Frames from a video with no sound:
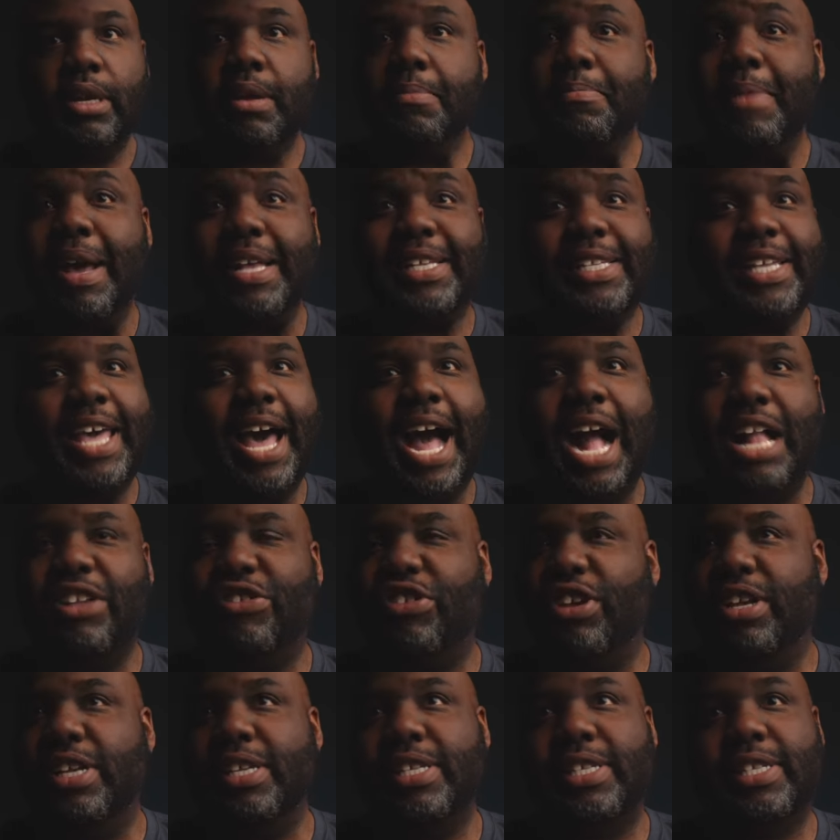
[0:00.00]
my
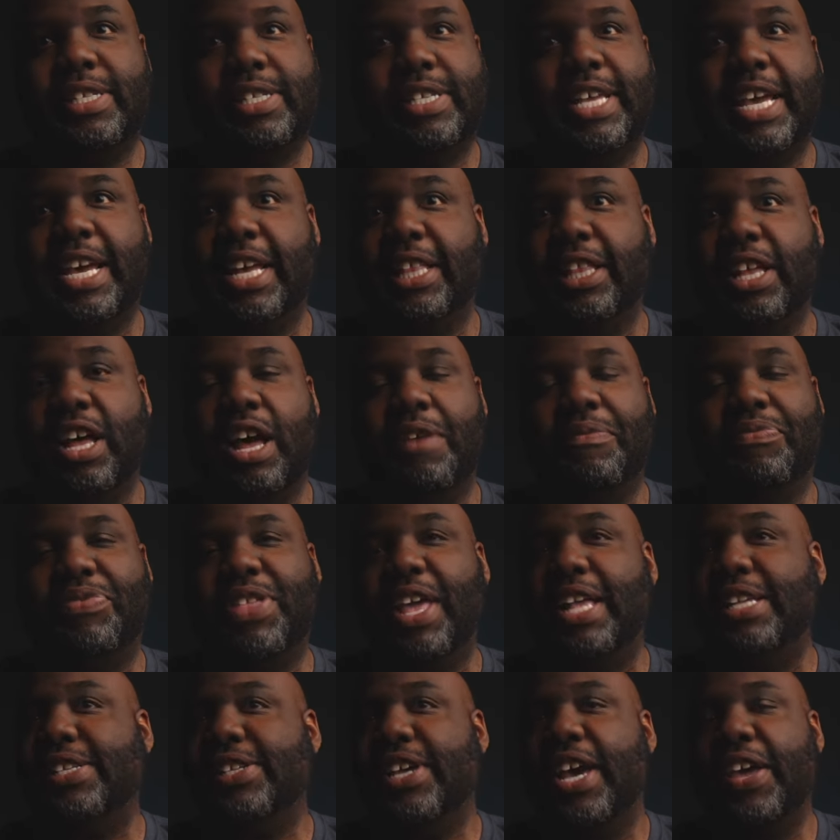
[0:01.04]
scotches that I love,
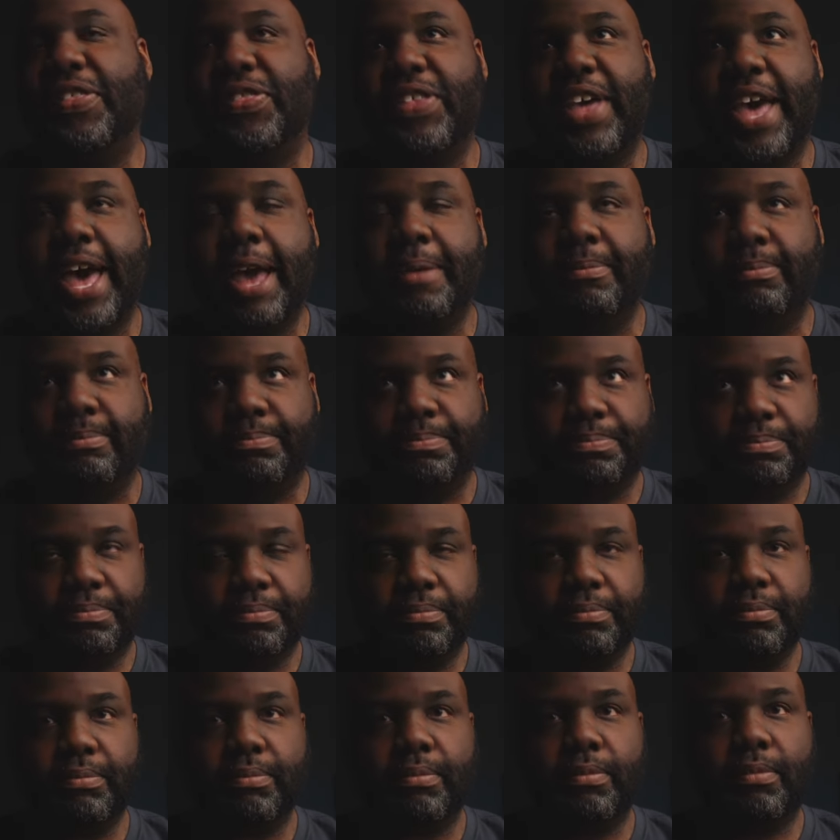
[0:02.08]
things like that.
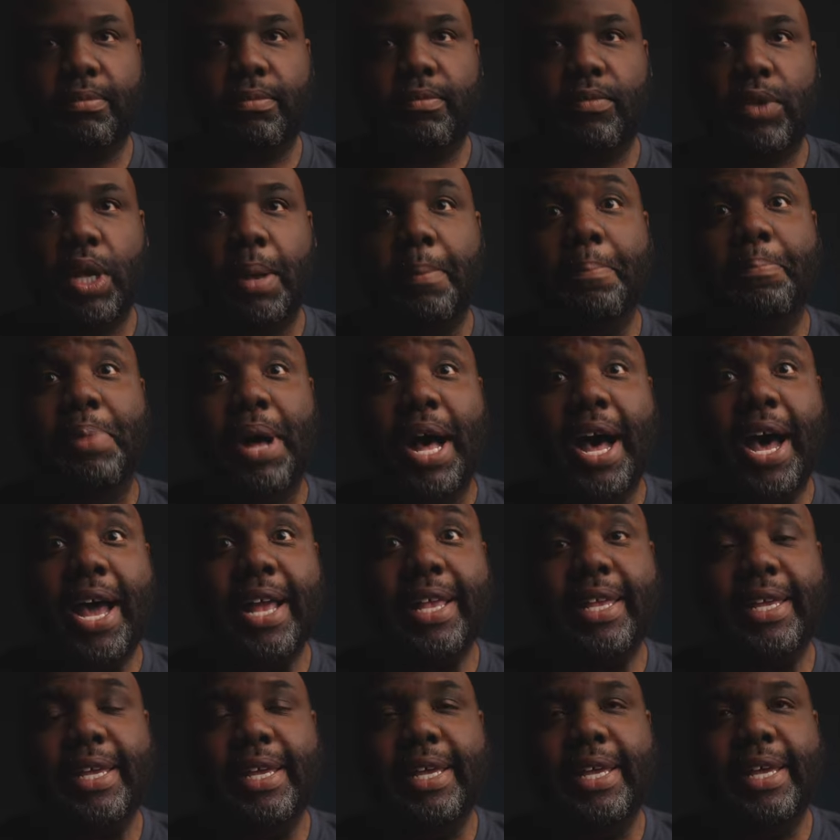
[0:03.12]

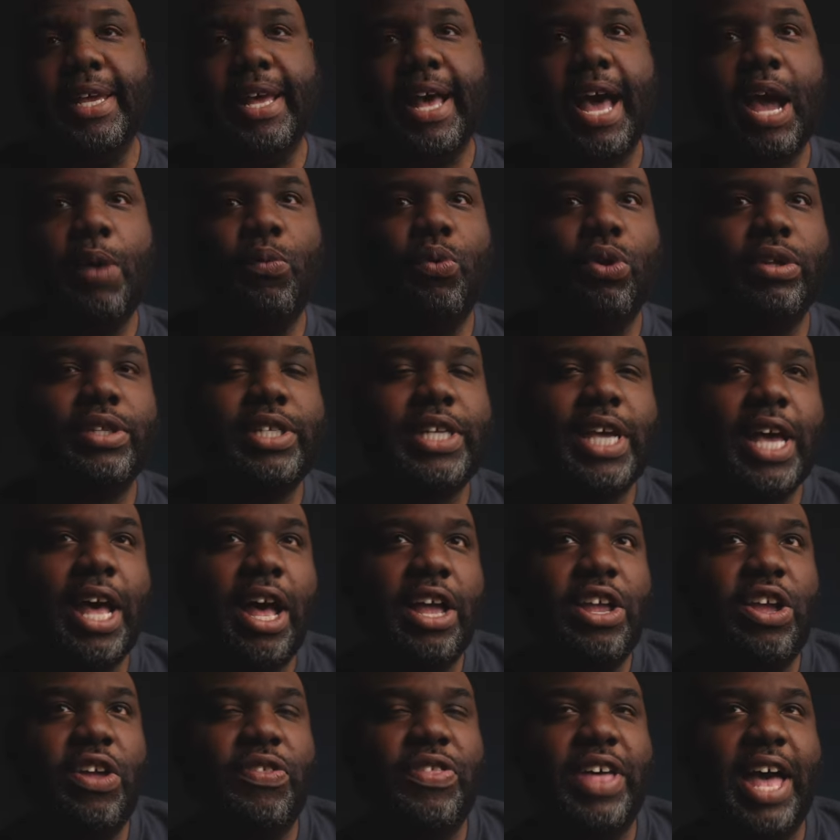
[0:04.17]
But I will
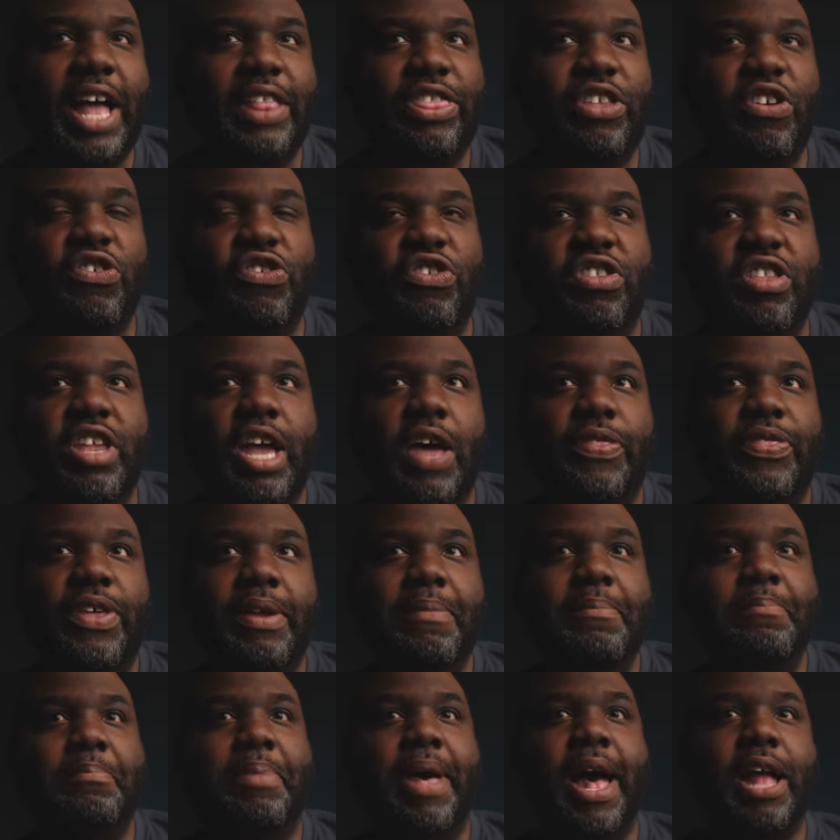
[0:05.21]
tell you that there's
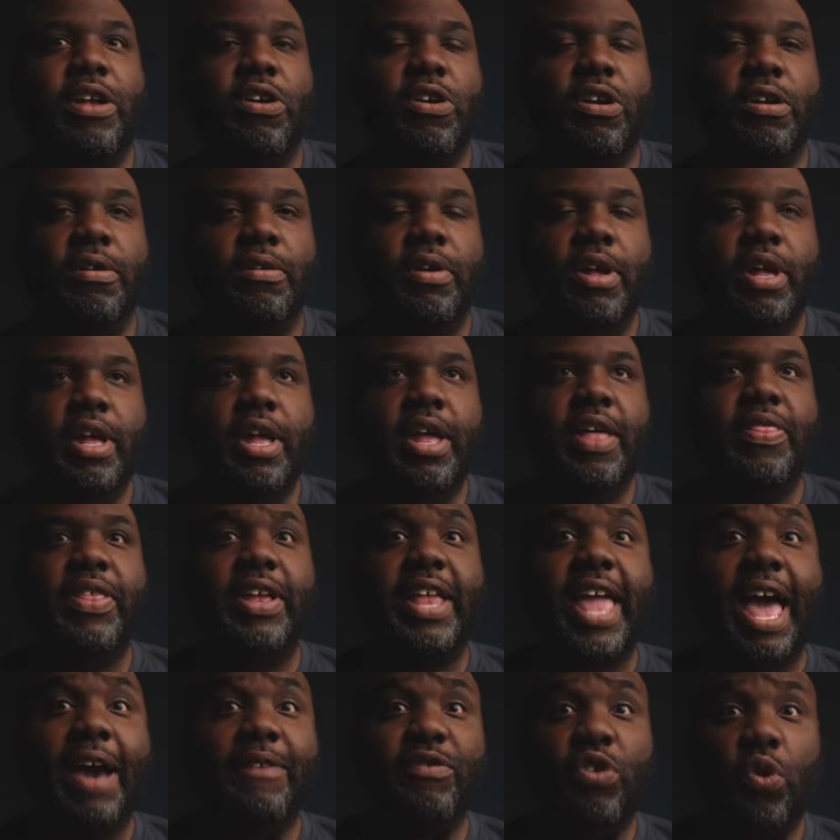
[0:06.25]
nothing better
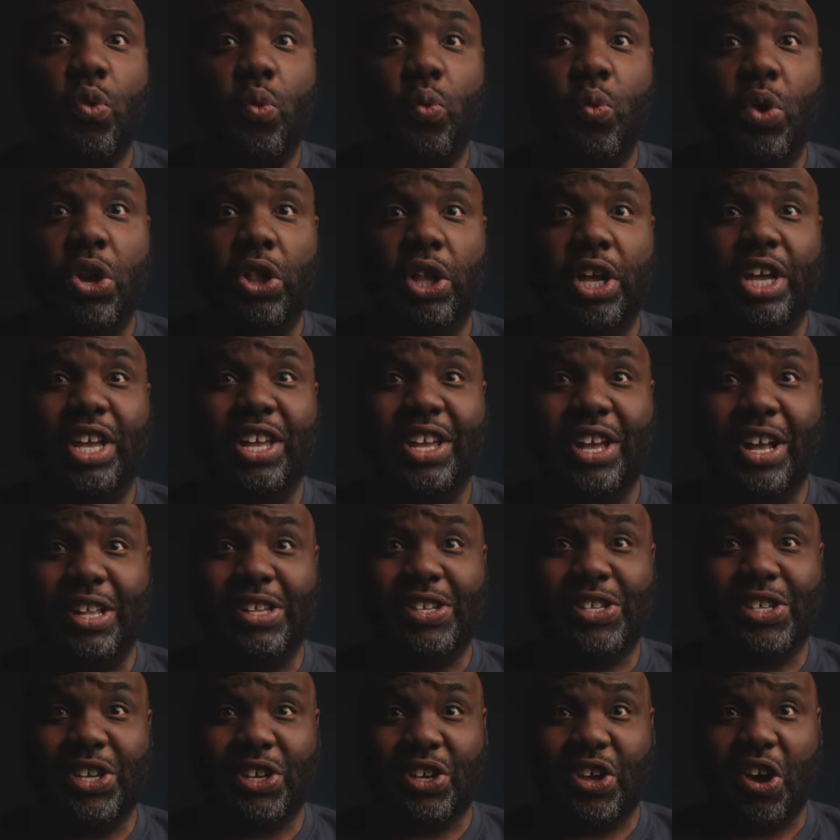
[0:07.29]
than having a really
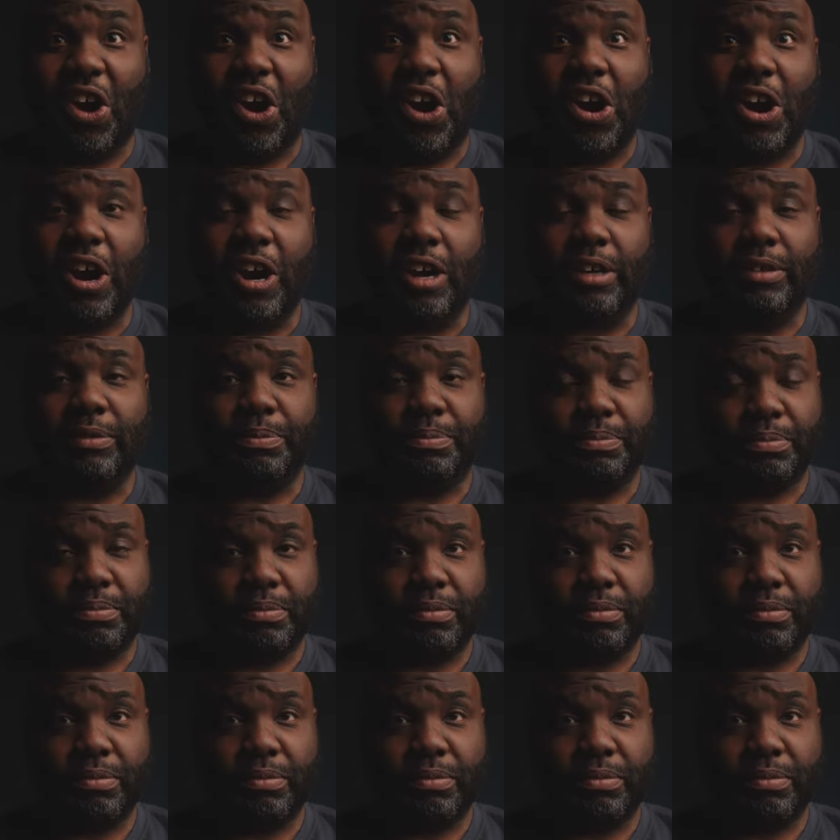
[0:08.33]
good cigar